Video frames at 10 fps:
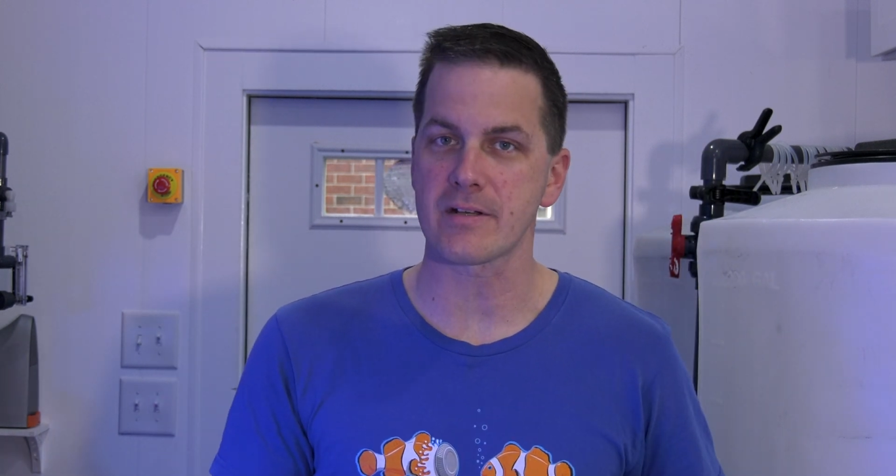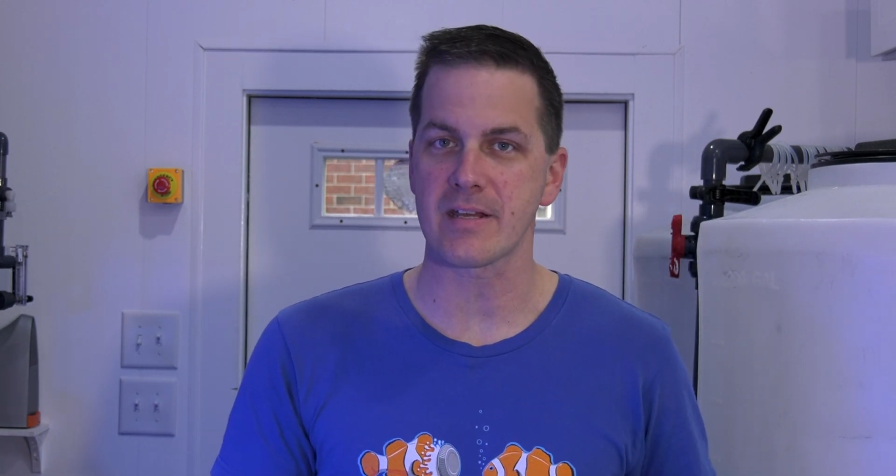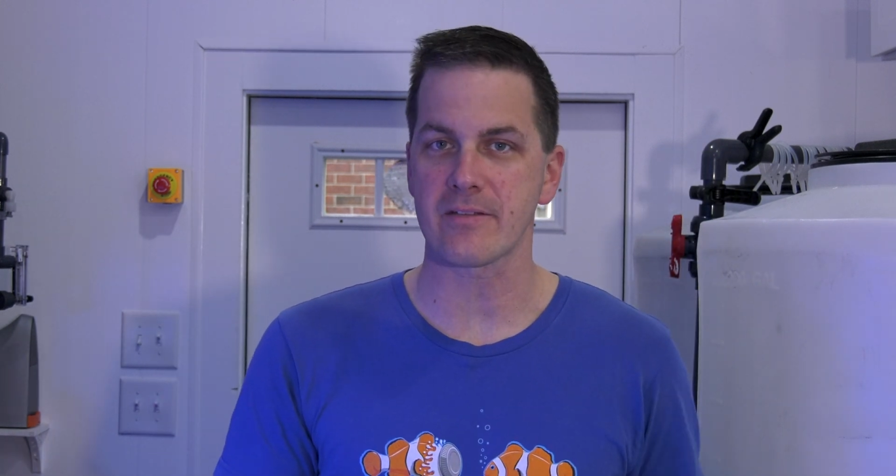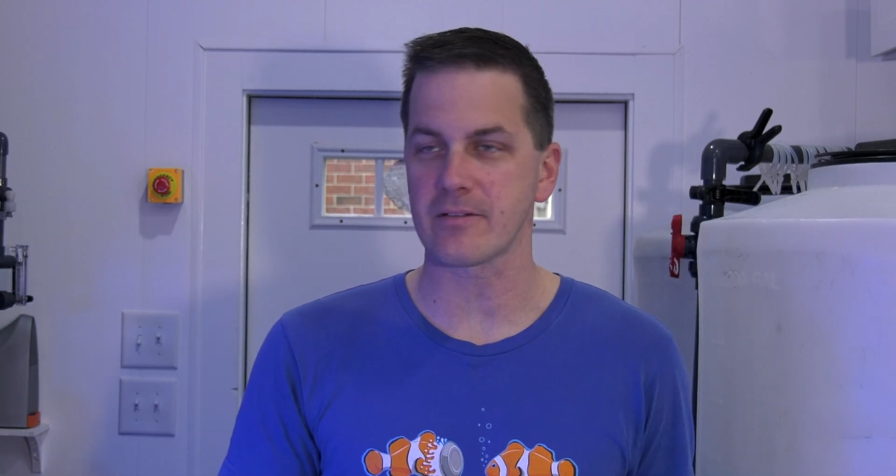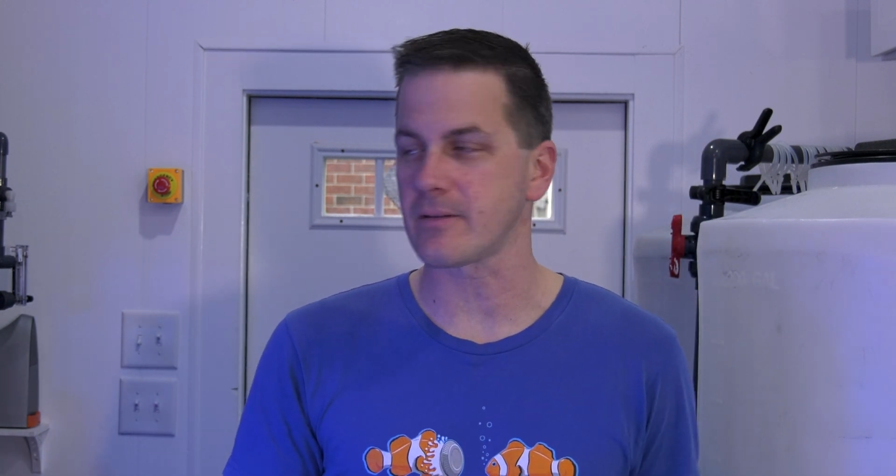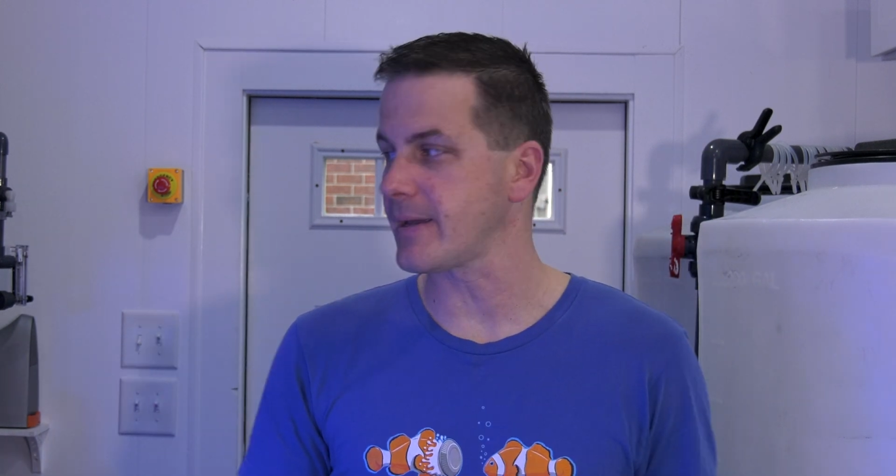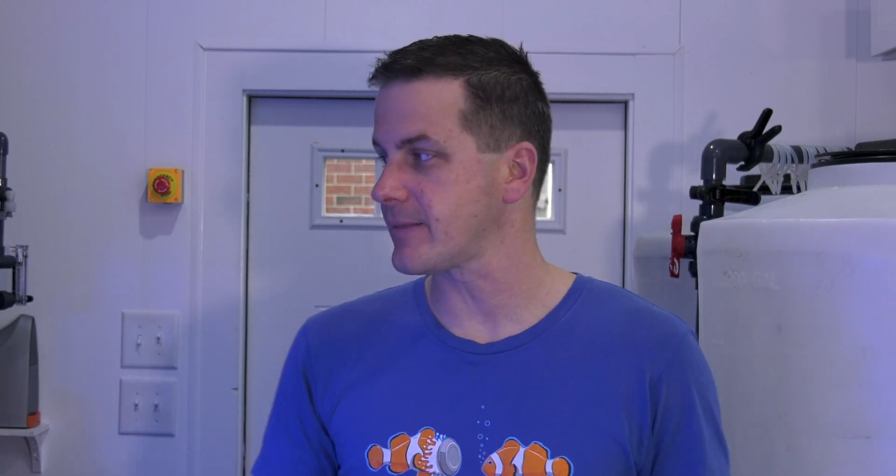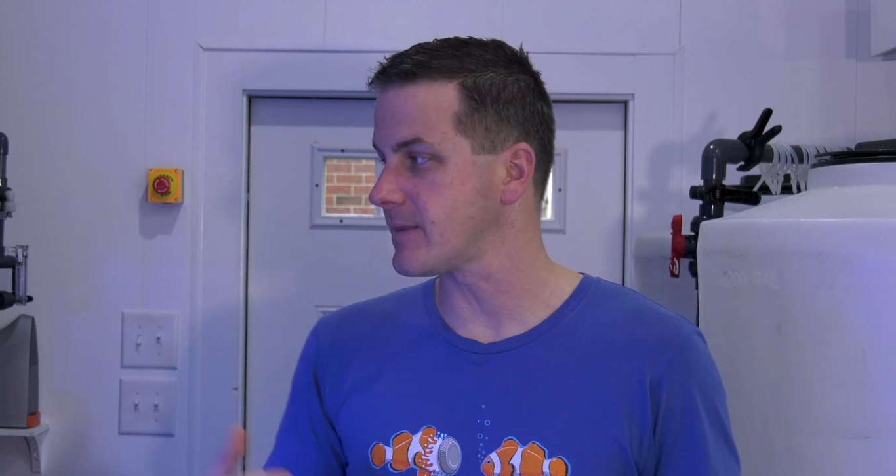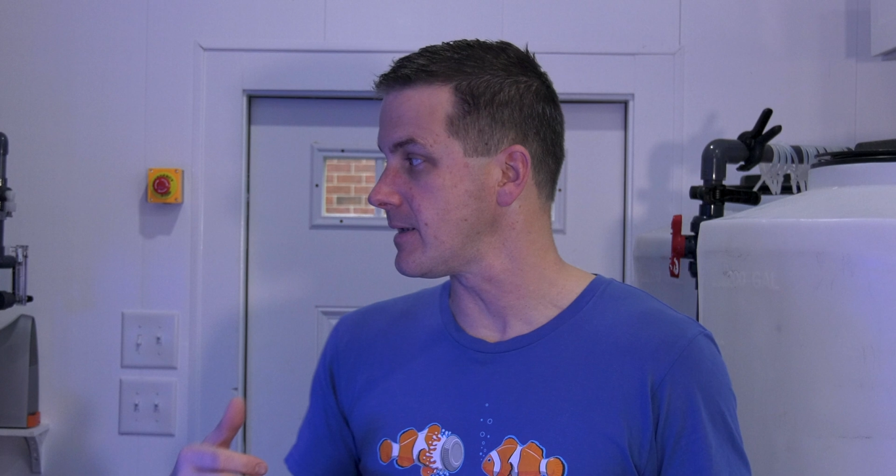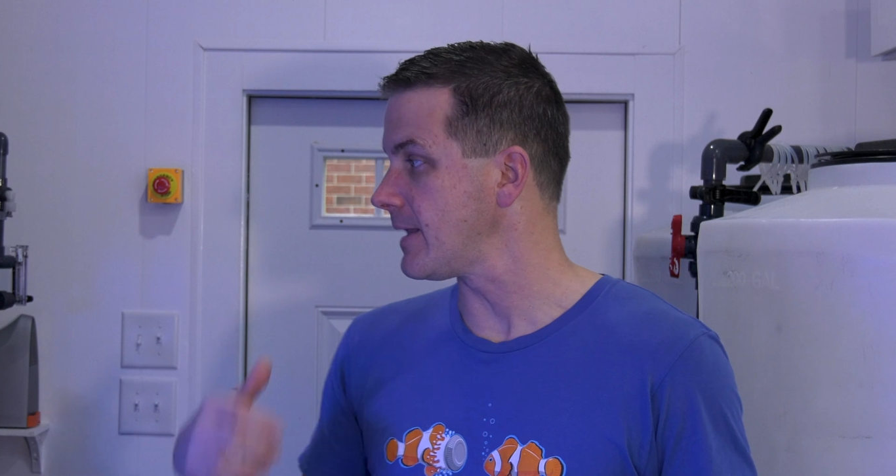tester
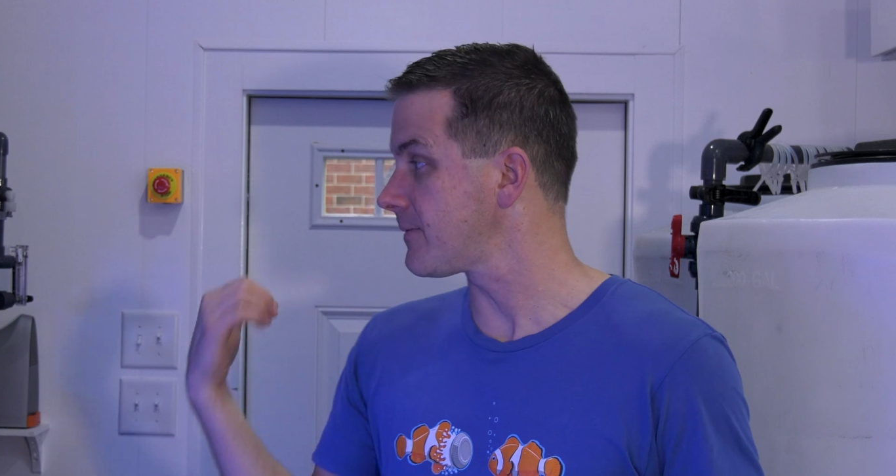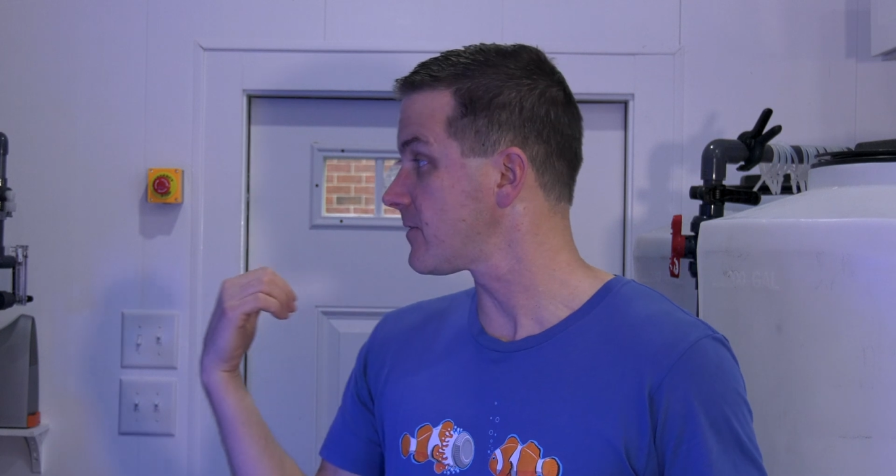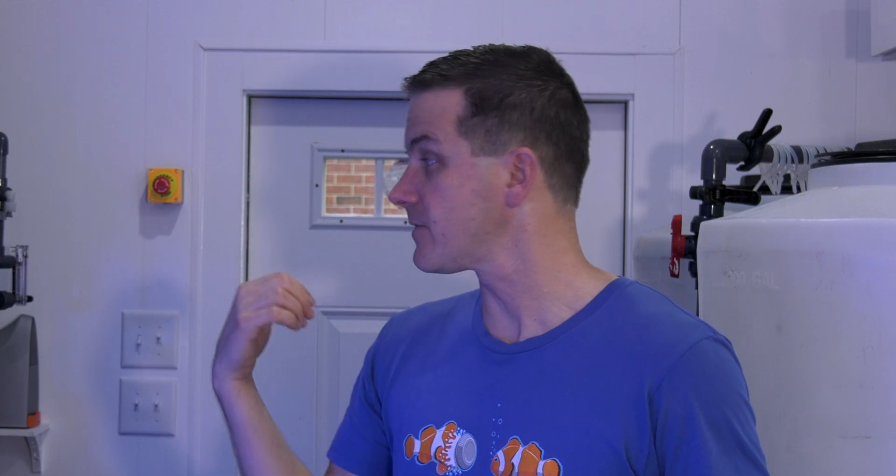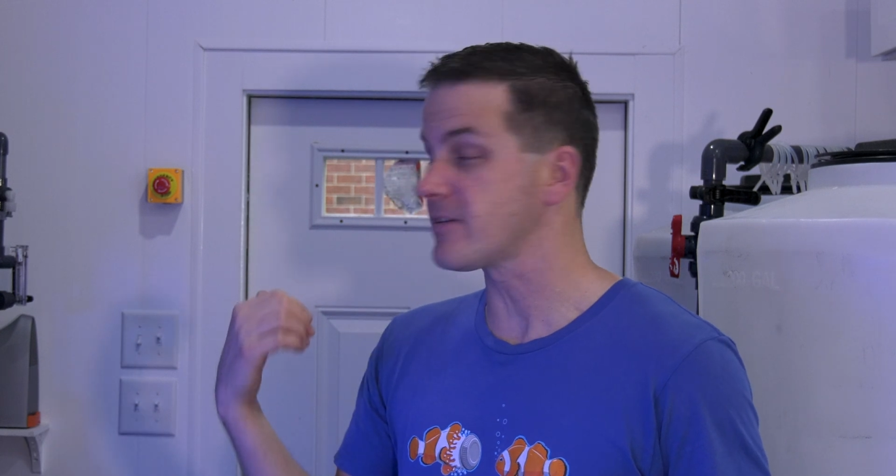like the Neptune